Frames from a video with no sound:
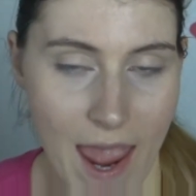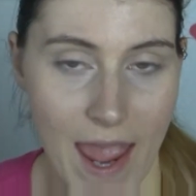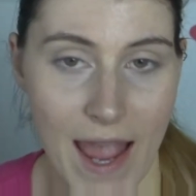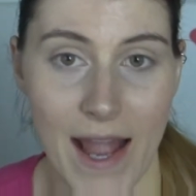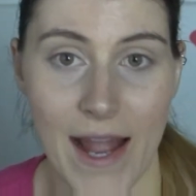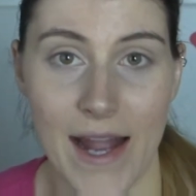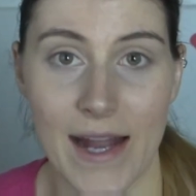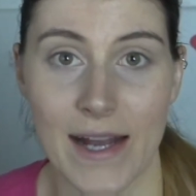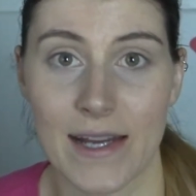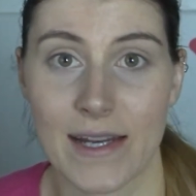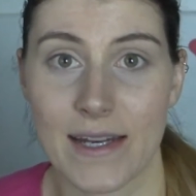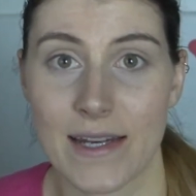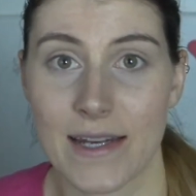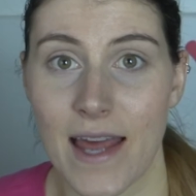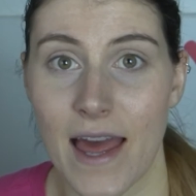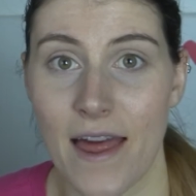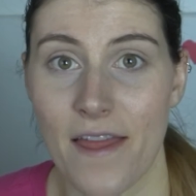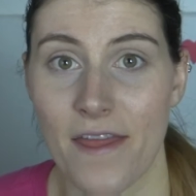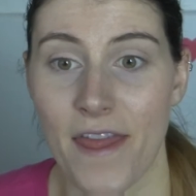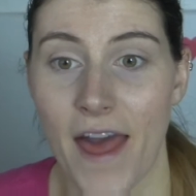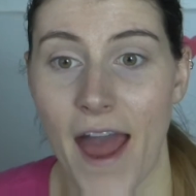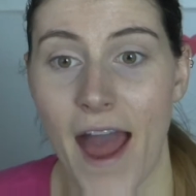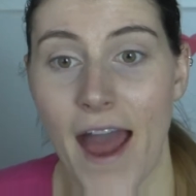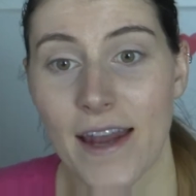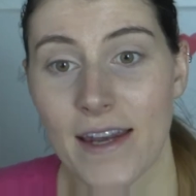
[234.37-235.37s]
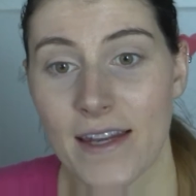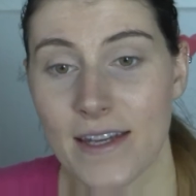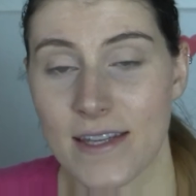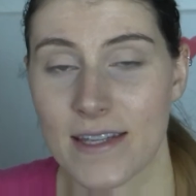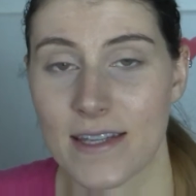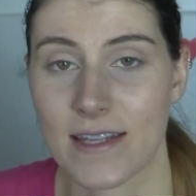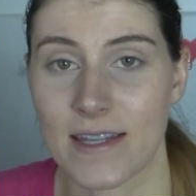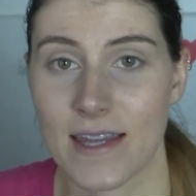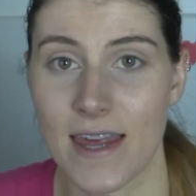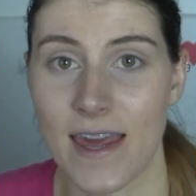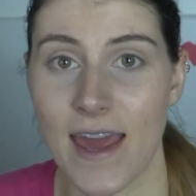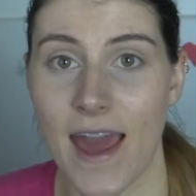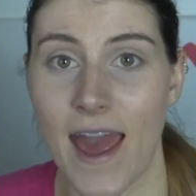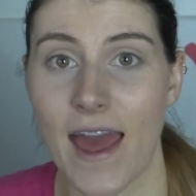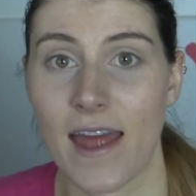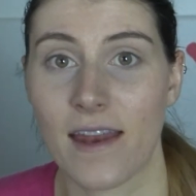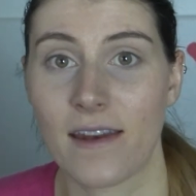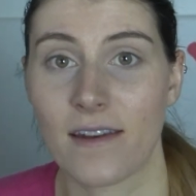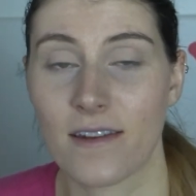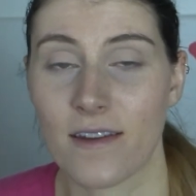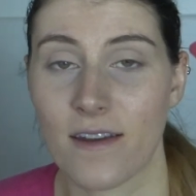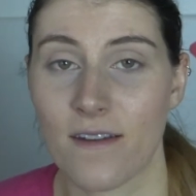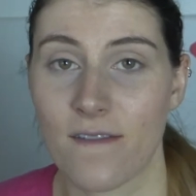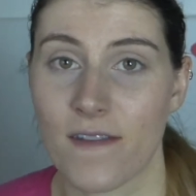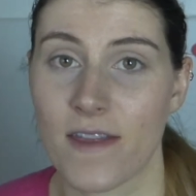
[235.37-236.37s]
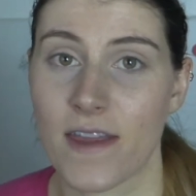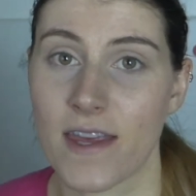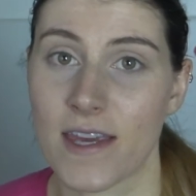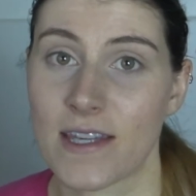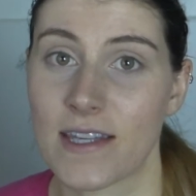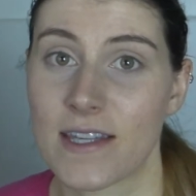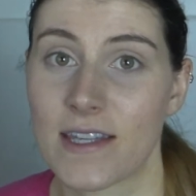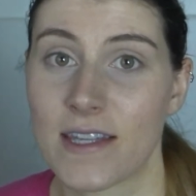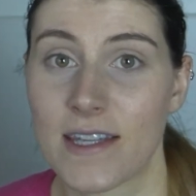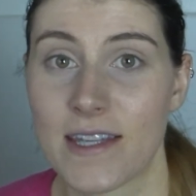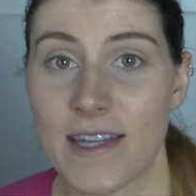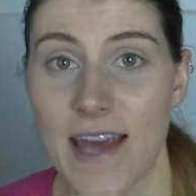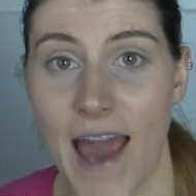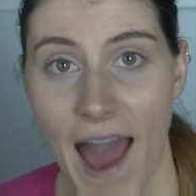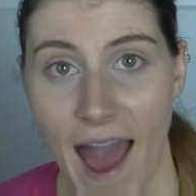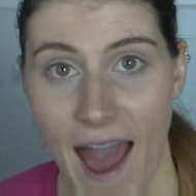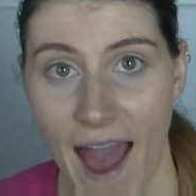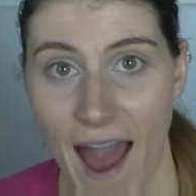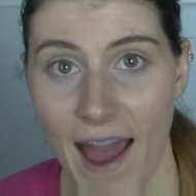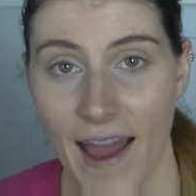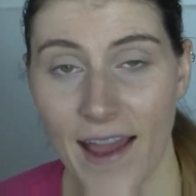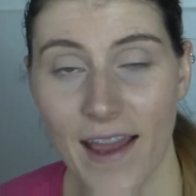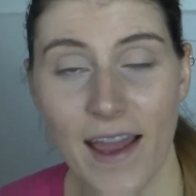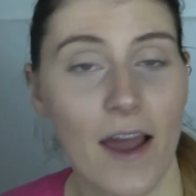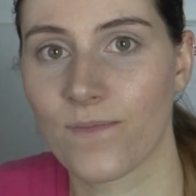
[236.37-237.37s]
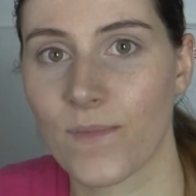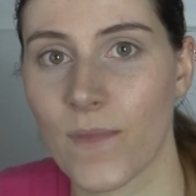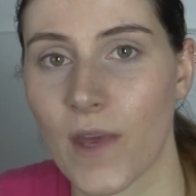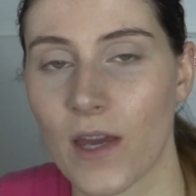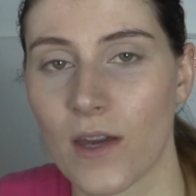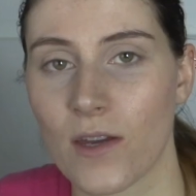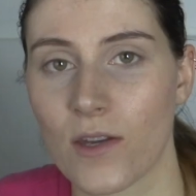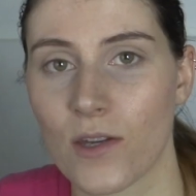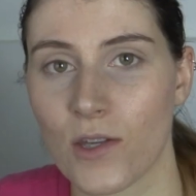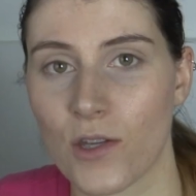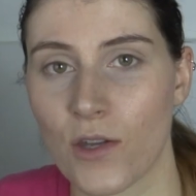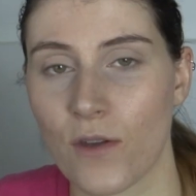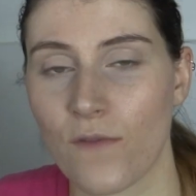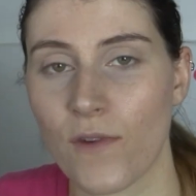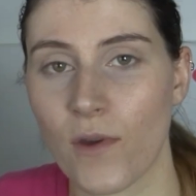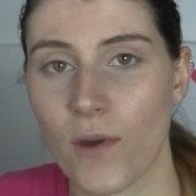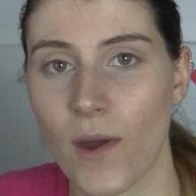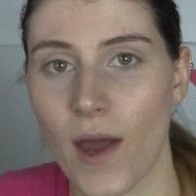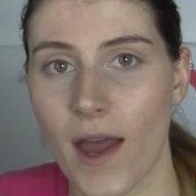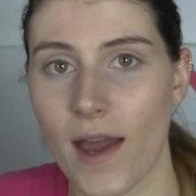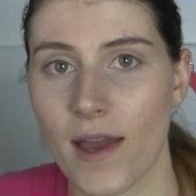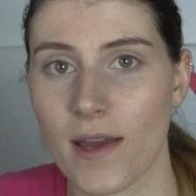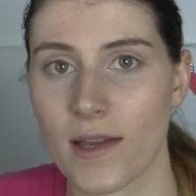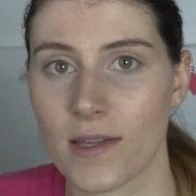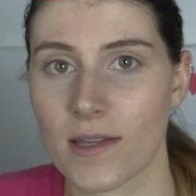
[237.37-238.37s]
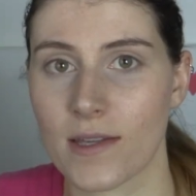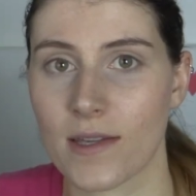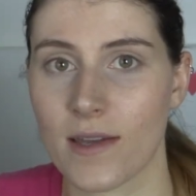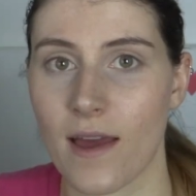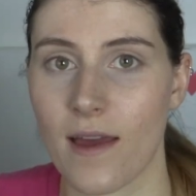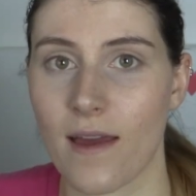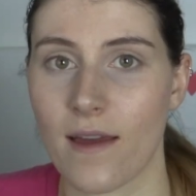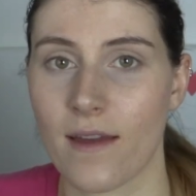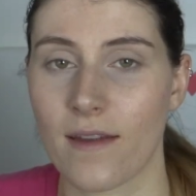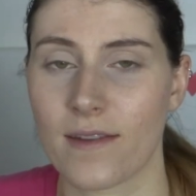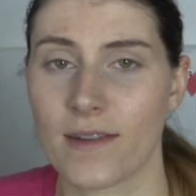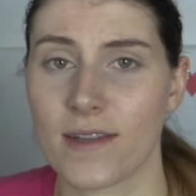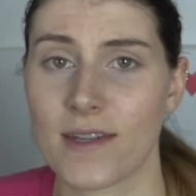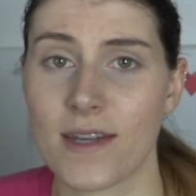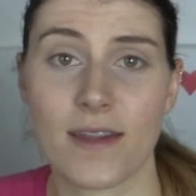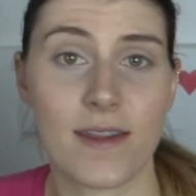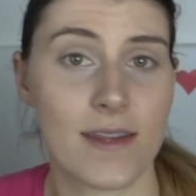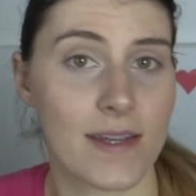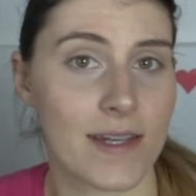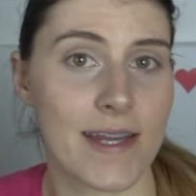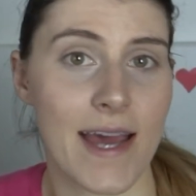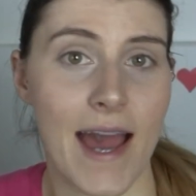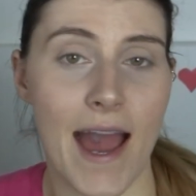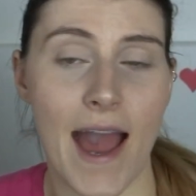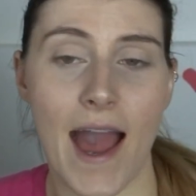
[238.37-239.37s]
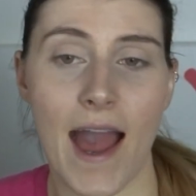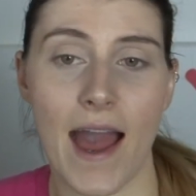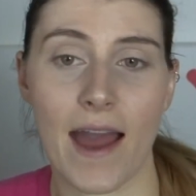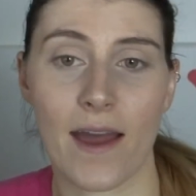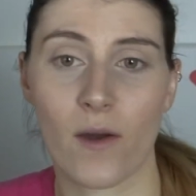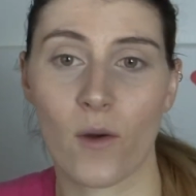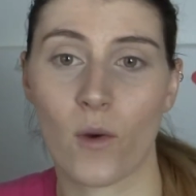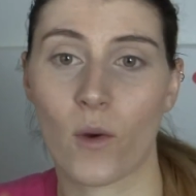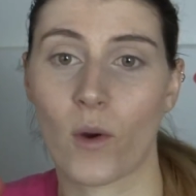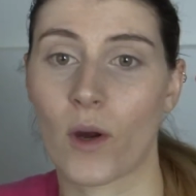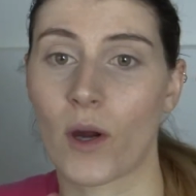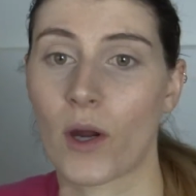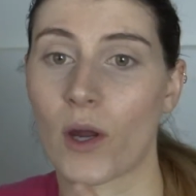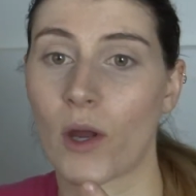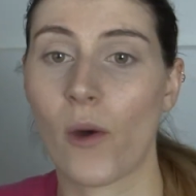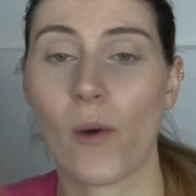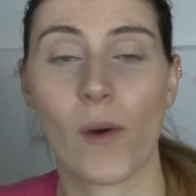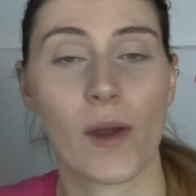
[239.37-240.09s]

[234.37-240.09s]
And that is the end of this tag. So if you guys did the tag or are